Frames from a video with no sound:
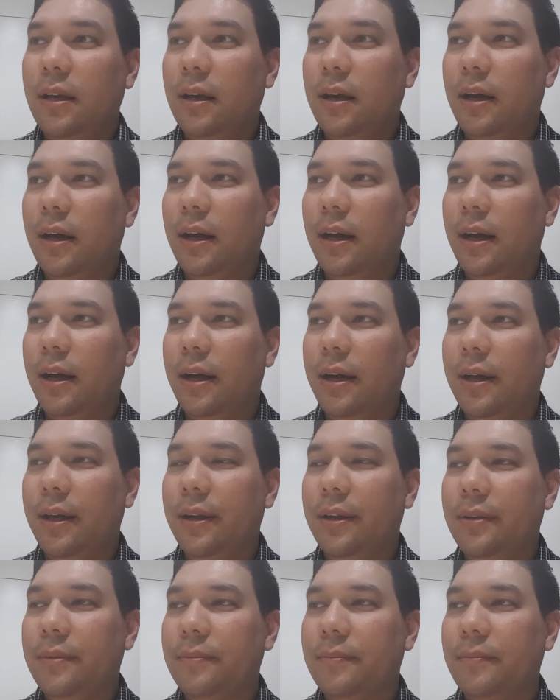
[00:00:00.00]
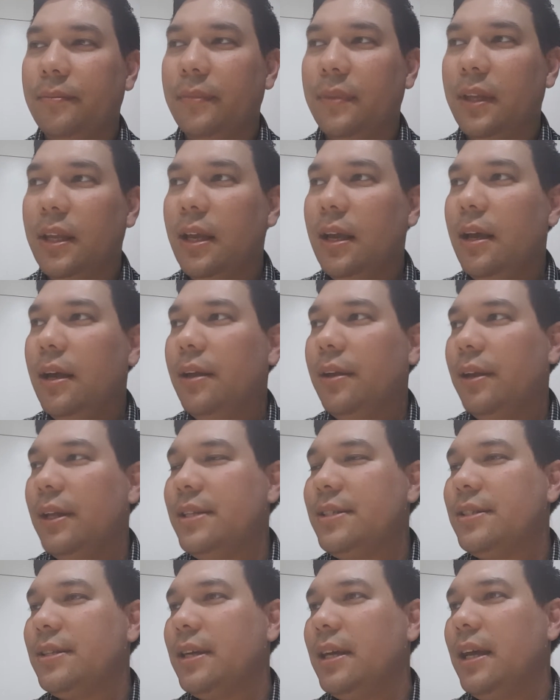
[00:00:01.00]

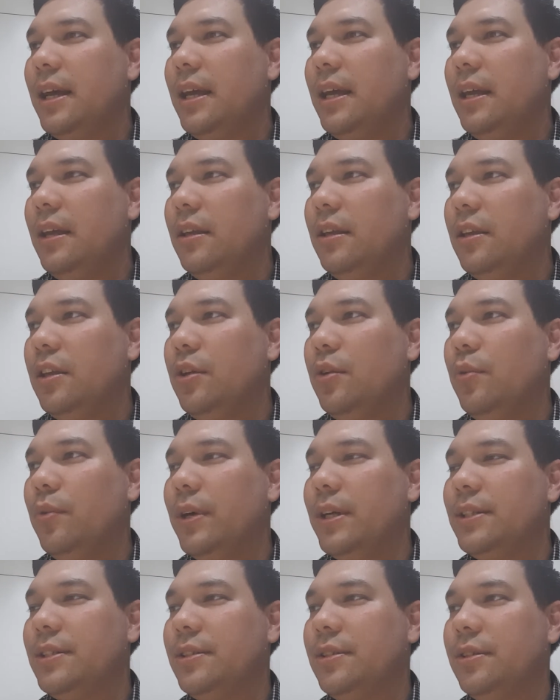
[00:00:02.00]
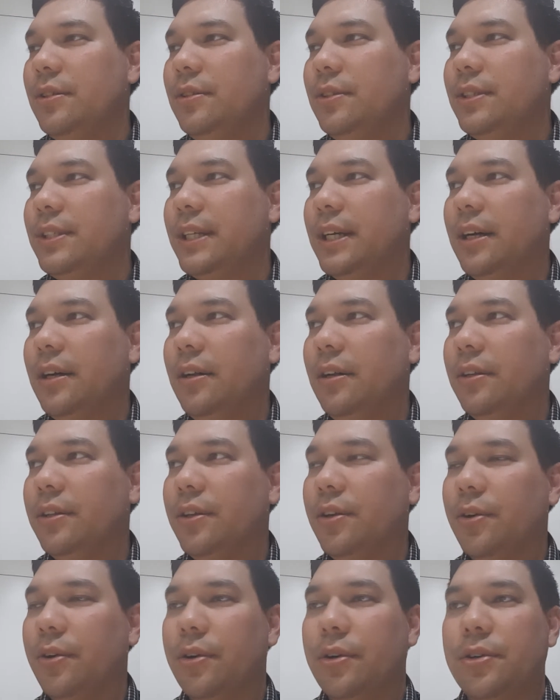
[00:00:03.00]
Let's say you want to sell
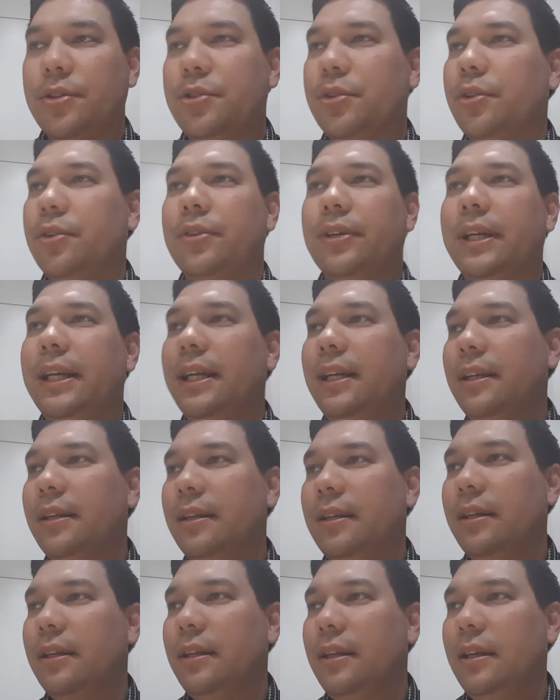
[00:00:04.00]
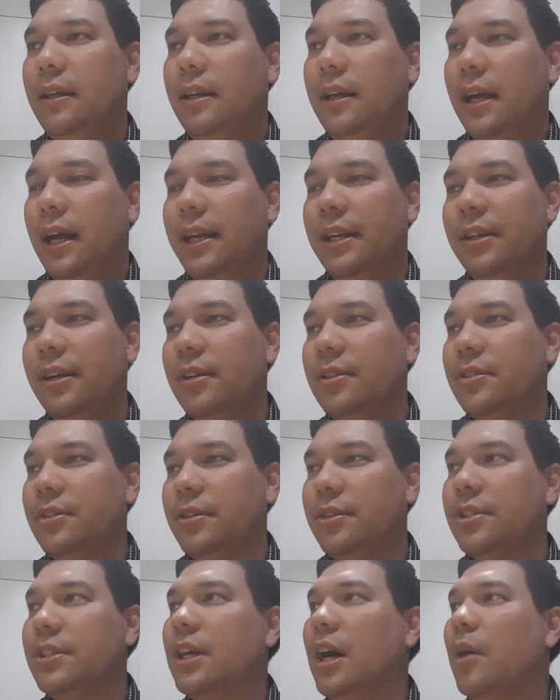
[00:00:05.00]
your jewelry and you go
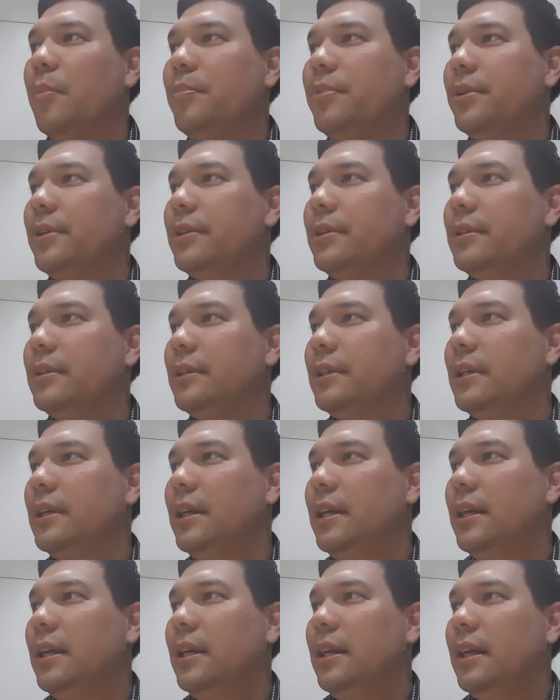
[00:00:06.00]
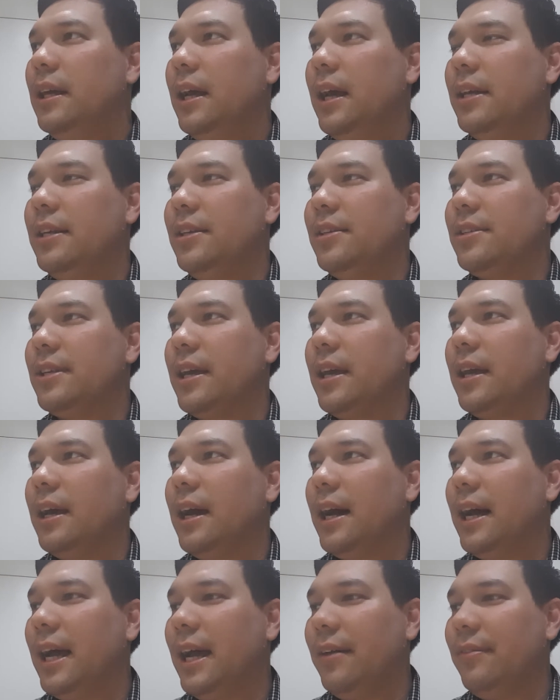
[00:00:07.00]
to a shop and you say,
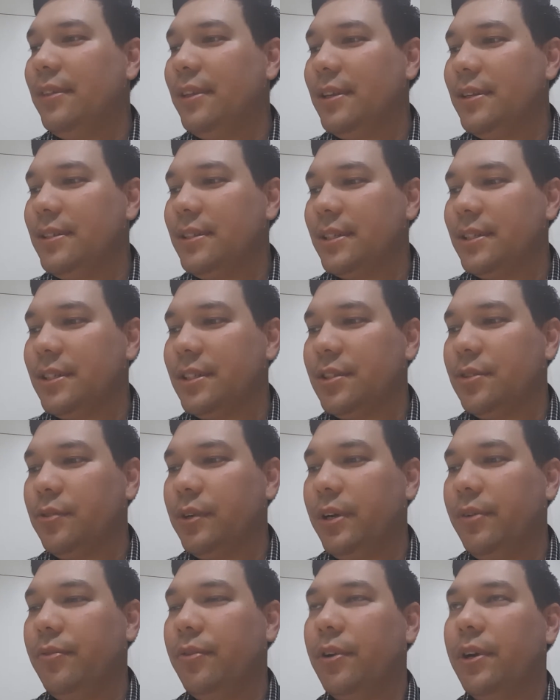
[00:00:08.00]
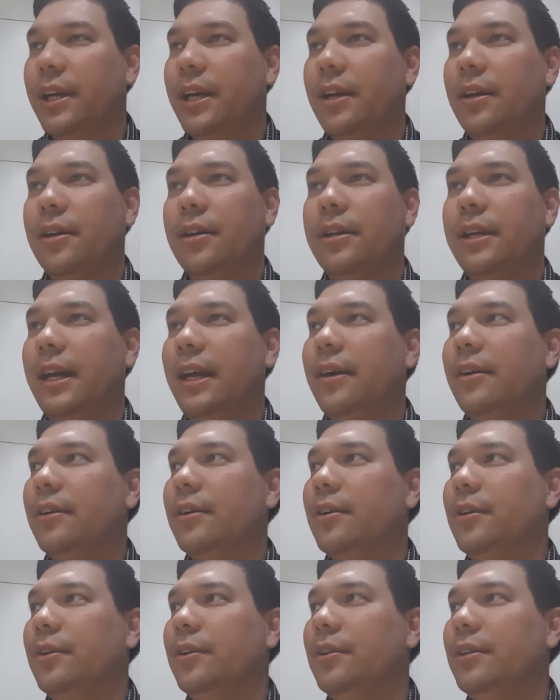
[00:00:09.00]
I have this is 24 karat
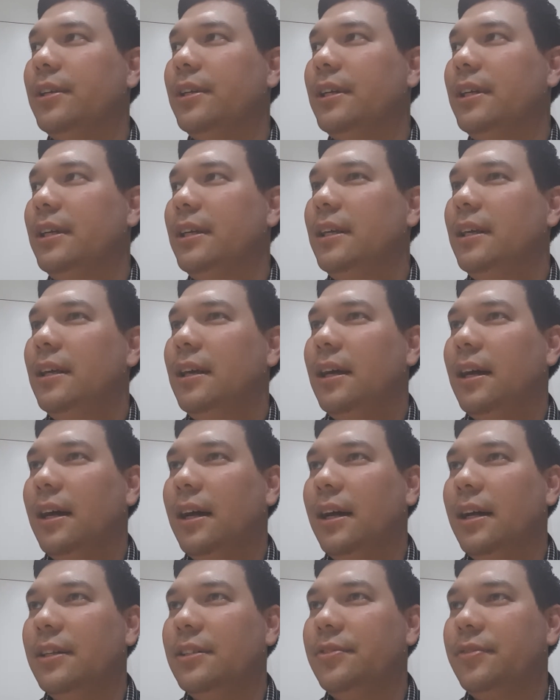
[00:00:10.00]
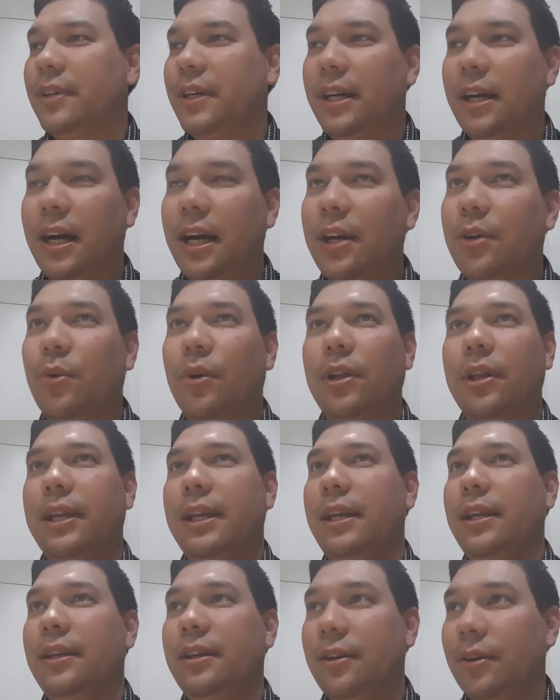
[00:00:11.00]
gold. It's very high
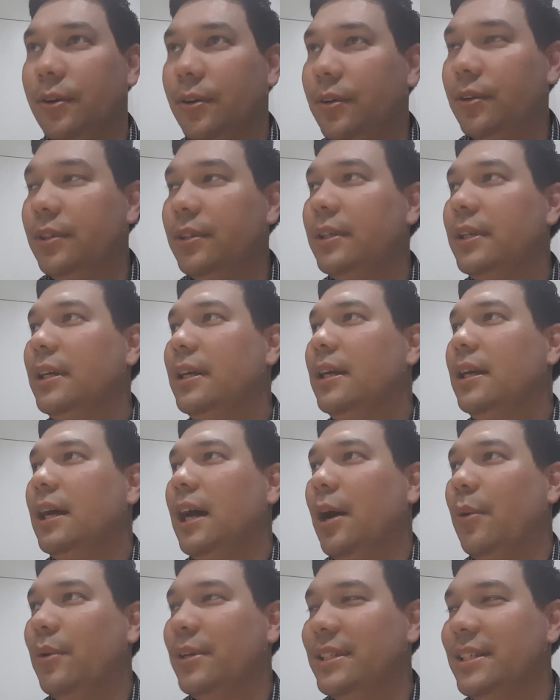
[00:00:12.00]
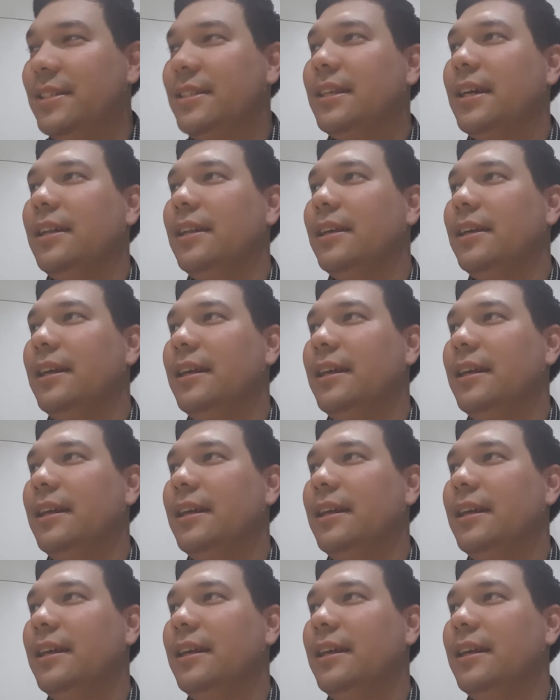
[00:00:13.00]
quality gold. I want to sell it.